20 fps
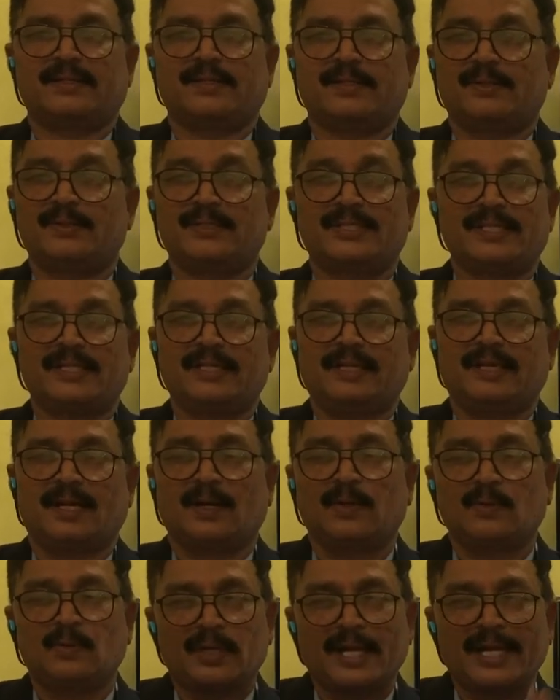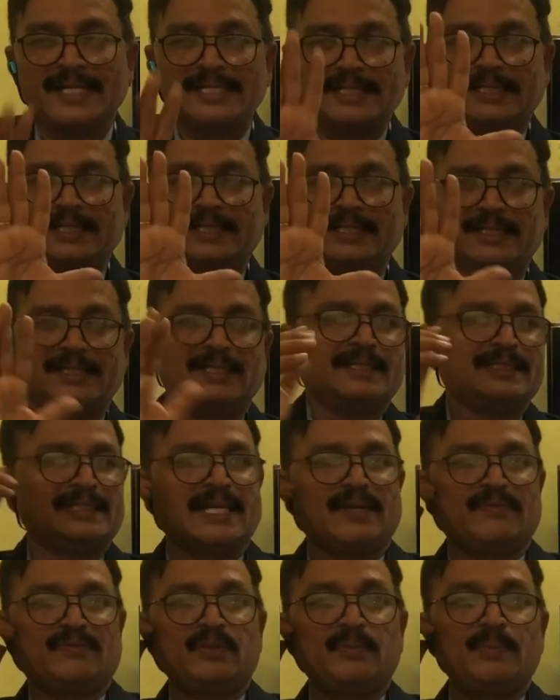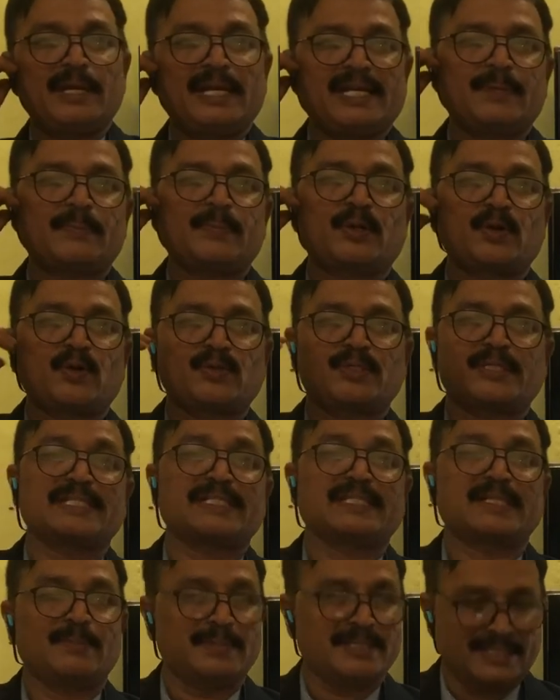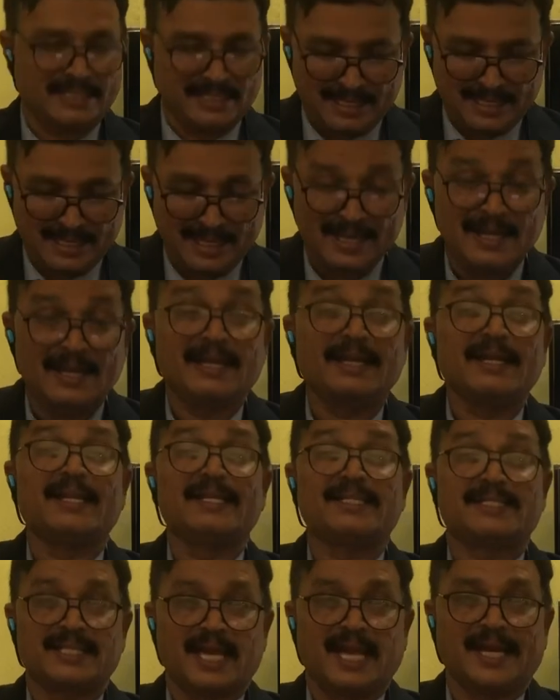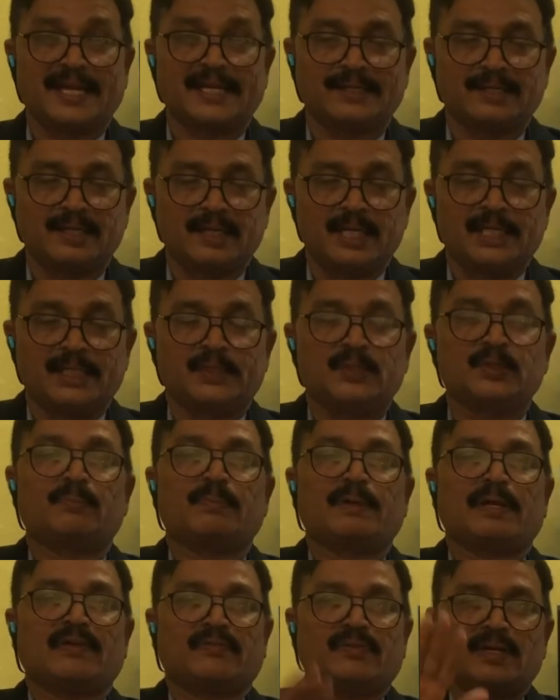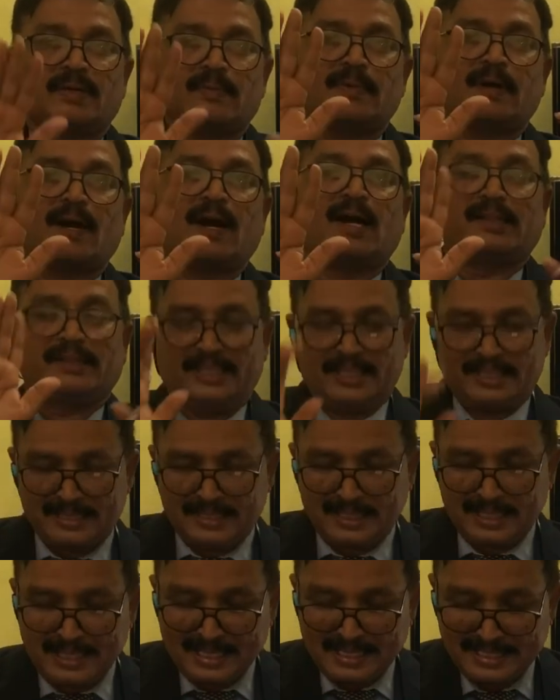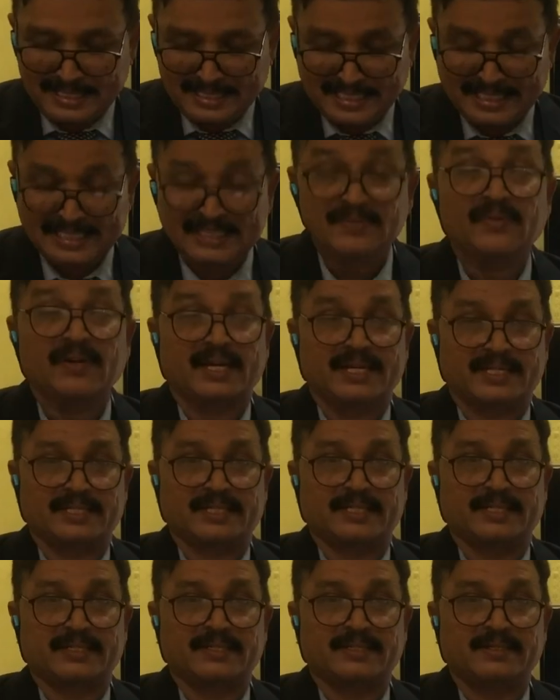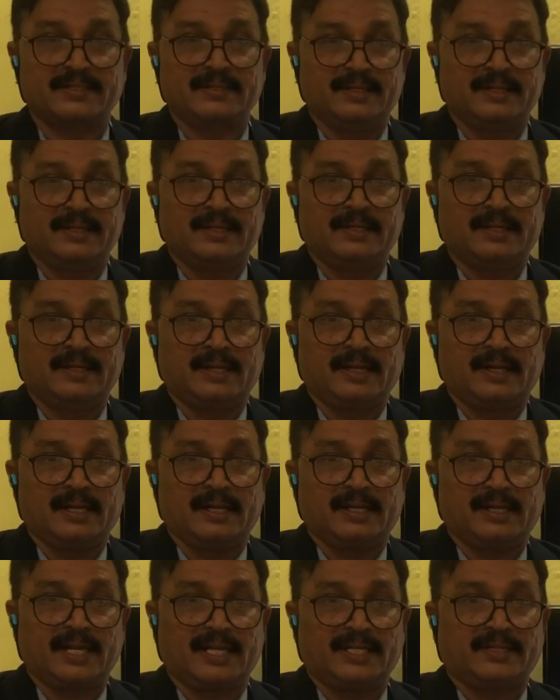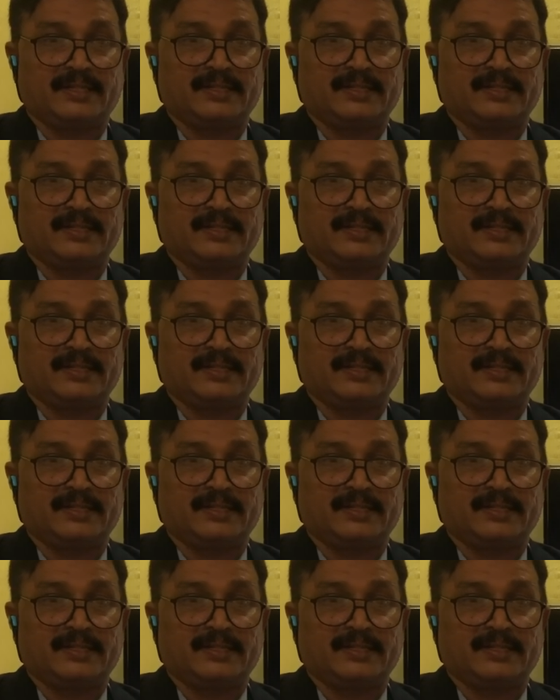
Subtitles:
You see how nicely the female reproductive system is designed to perform all these 6 functions. Right?